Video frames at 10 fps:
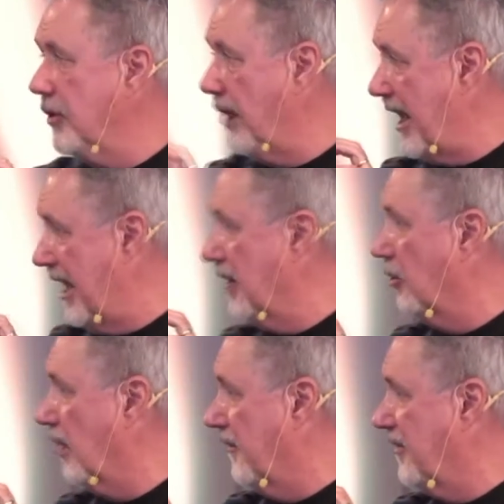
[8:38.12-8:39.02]
angle
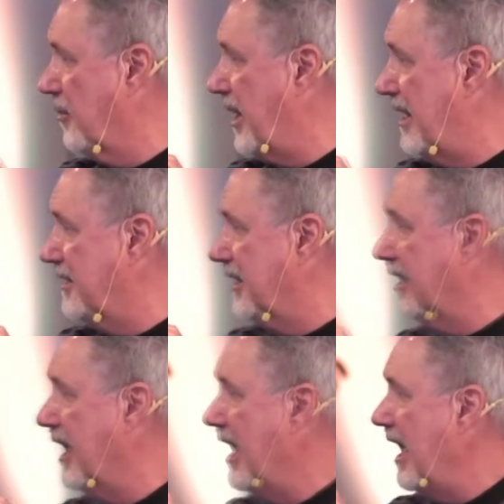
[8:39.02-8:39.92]
of the painting,
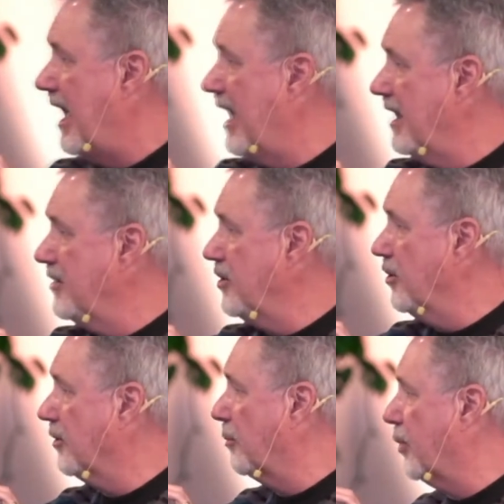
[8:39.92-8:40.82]
and
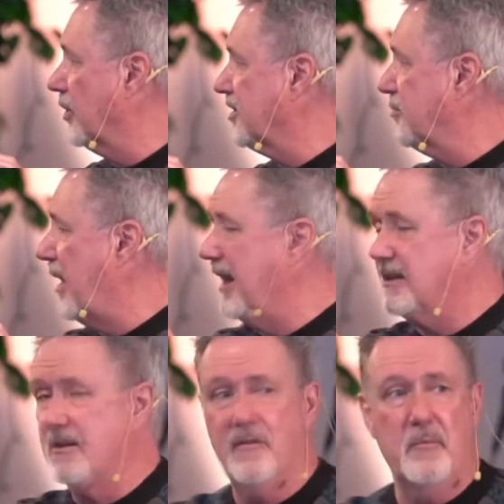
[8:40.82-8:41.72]
your
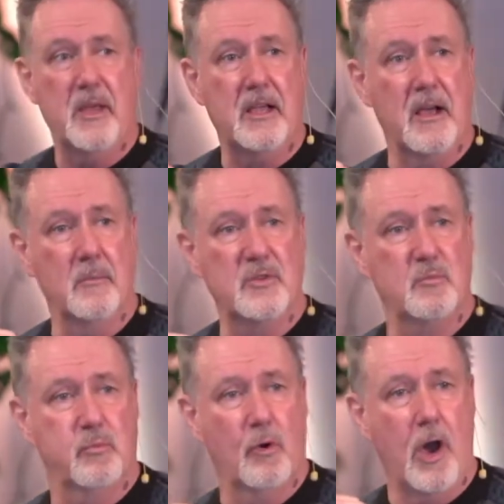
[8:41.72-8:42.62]
perspective becomes
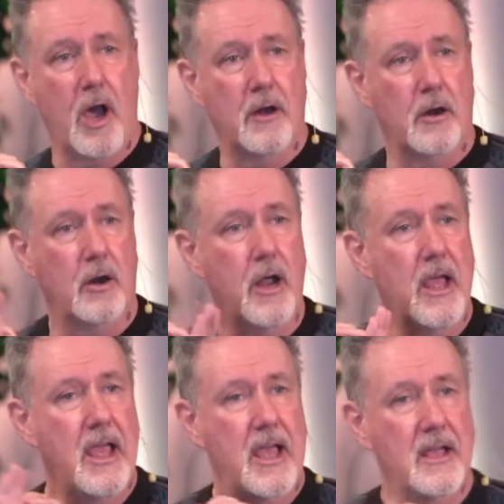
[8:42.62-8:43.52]
broader
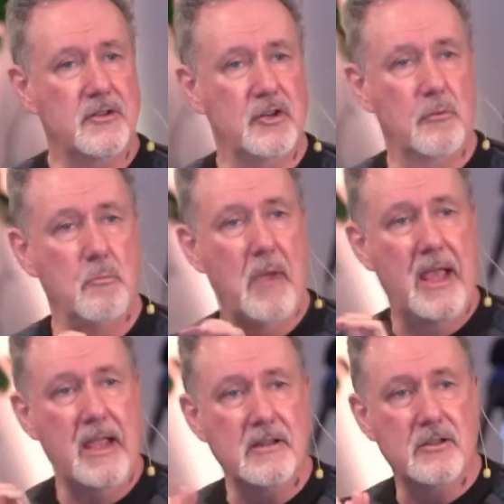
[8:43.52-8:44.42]
as you're
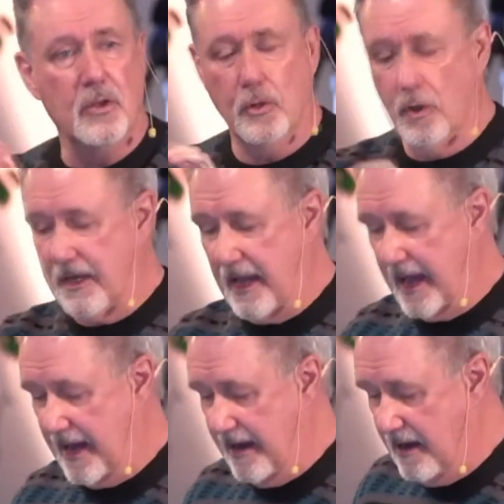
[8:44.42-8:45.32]
made to look
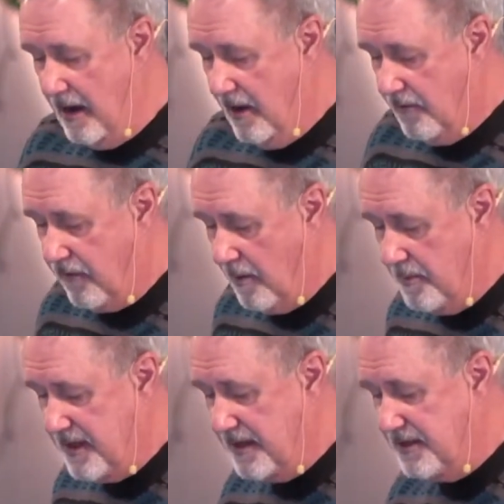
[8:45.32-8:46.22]
at it from
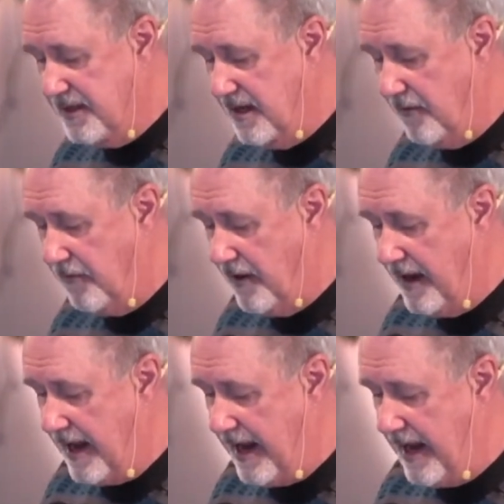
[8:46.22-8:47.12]
these different
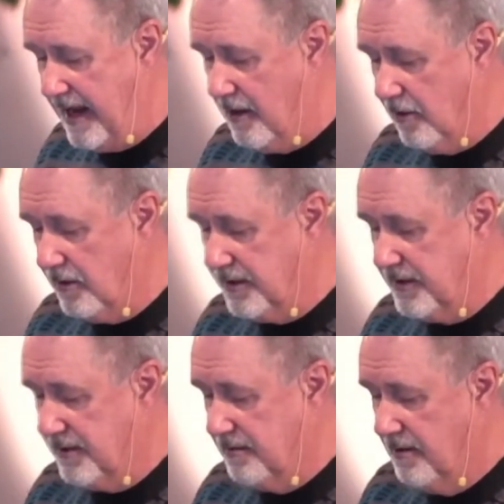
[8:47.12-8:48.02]

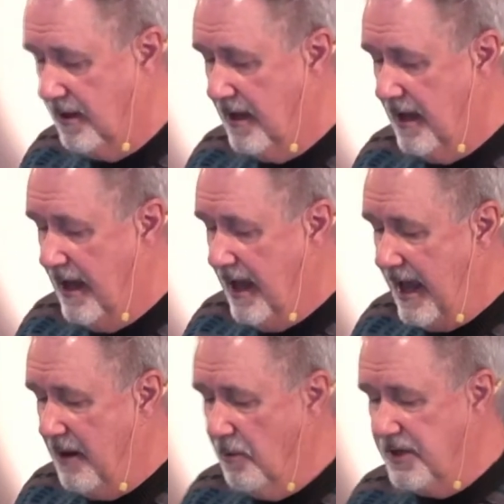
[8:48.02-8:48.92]
angles.
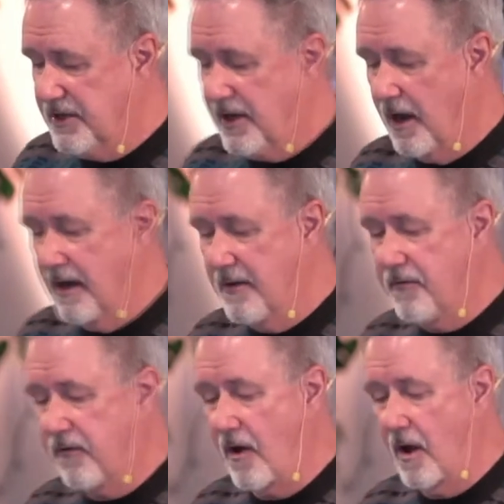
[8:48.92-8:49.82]
And we started
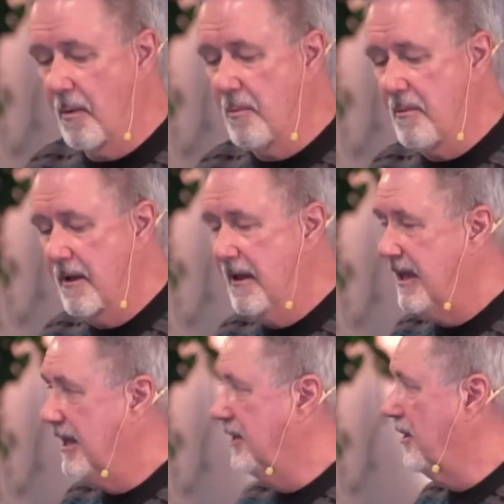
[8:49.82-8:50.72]
from,
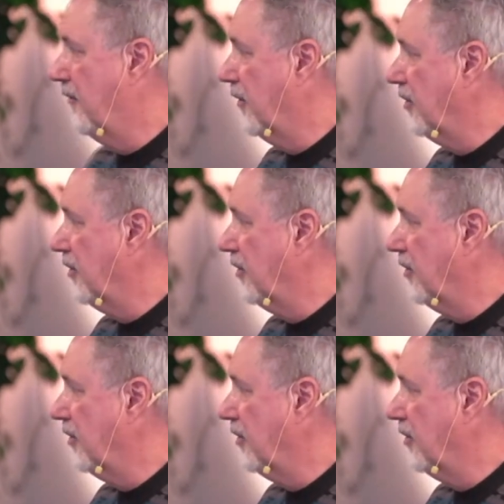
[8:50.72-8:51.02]
in the first